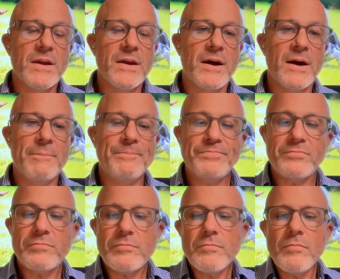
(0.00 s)

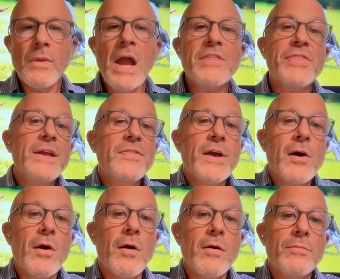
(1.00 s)
I think there
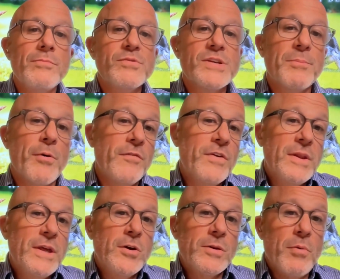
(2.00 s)
are some
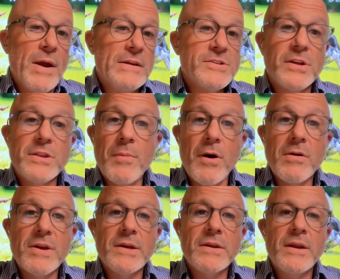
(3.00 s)
perfectly good brands on the
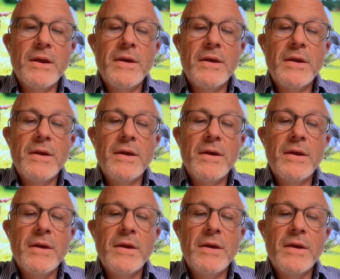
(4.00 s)
market.